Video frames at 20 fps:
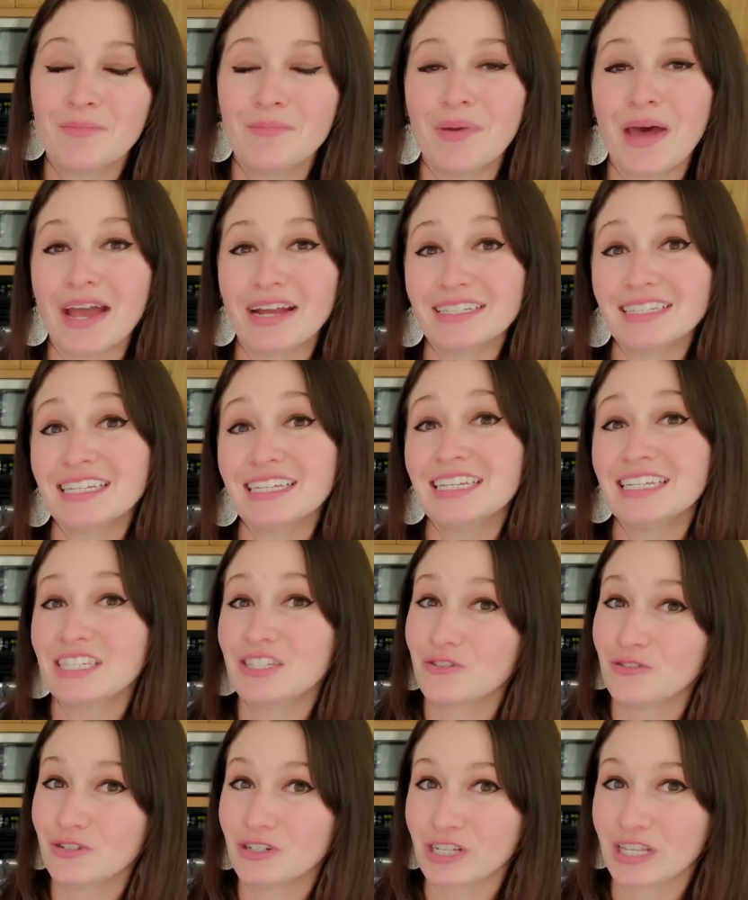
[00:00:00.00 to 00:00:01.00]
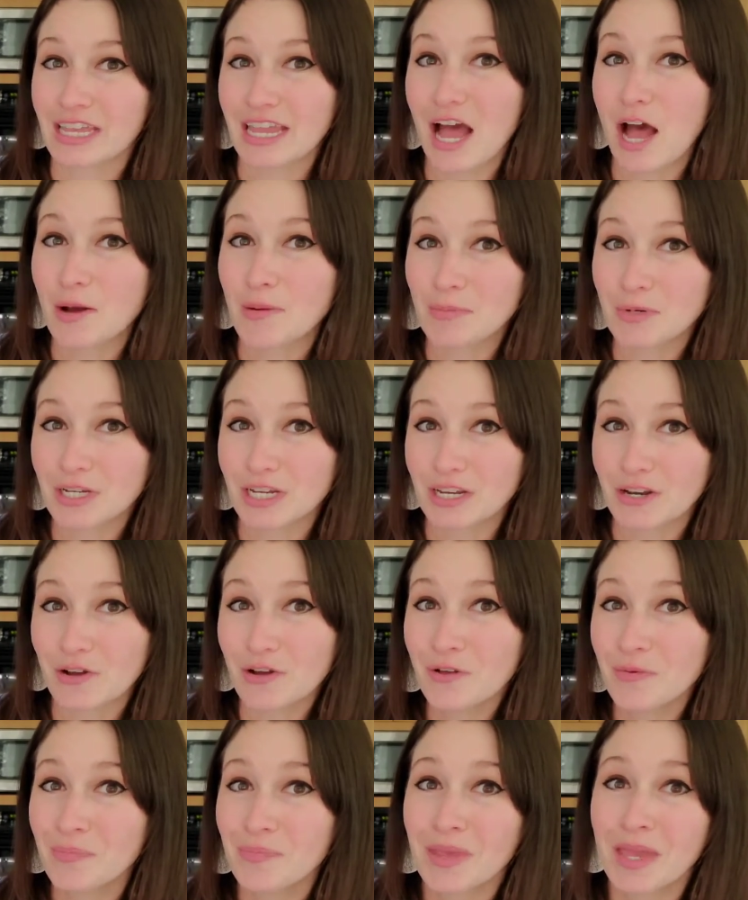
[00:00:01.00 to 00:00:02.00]
Pectin is usually
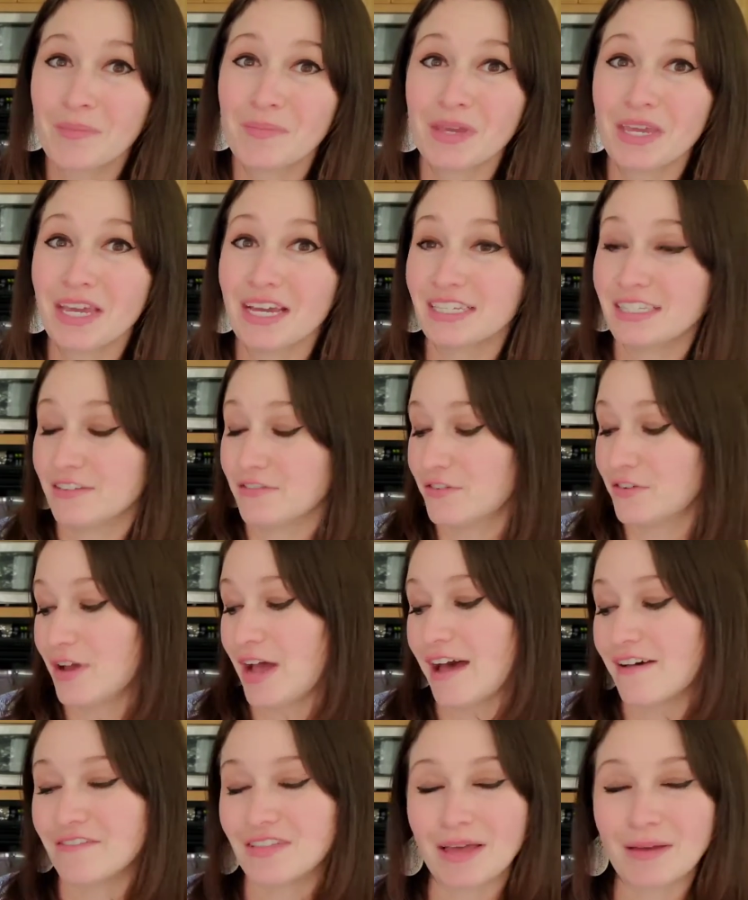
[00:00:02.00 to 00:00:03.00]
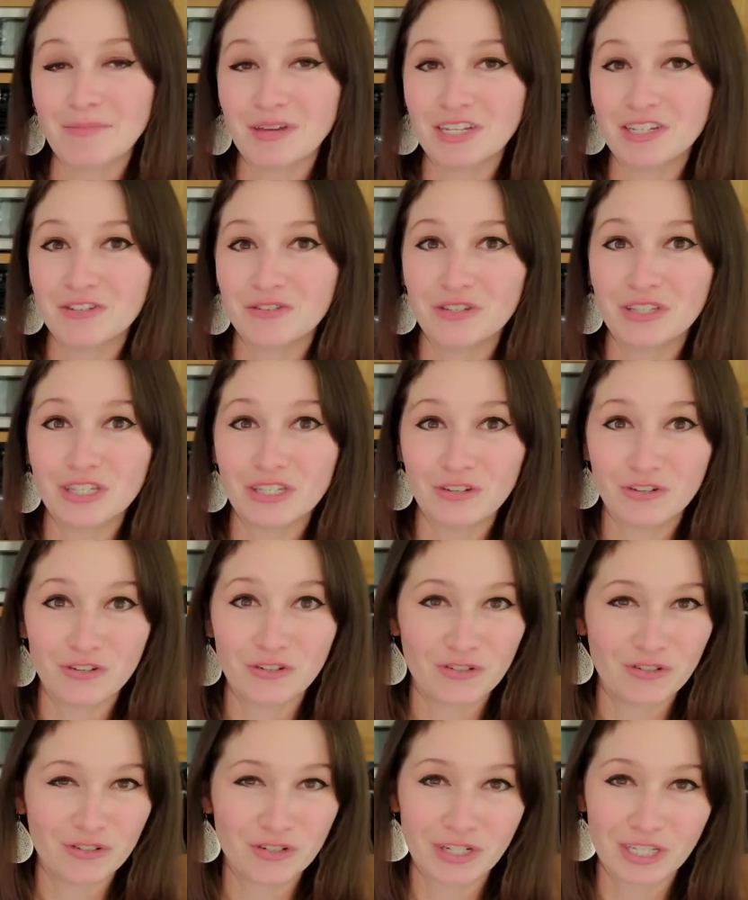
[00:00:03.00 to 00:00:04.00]
optional because if you have lemon juice, you
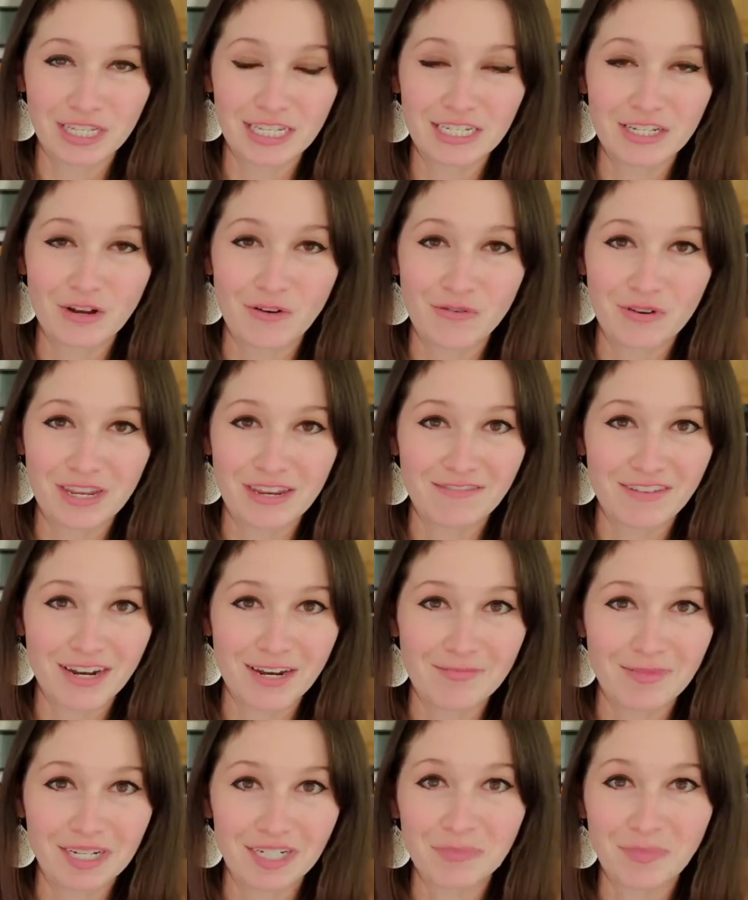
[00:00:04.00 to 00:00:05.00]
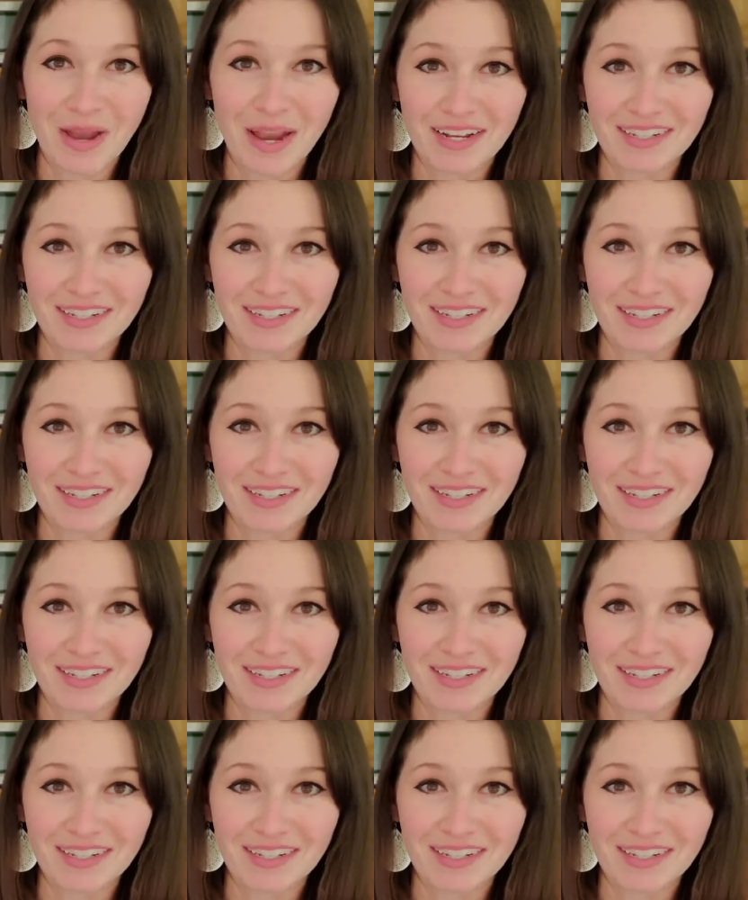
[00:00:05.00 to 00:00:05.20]
usually don't need very much pectin.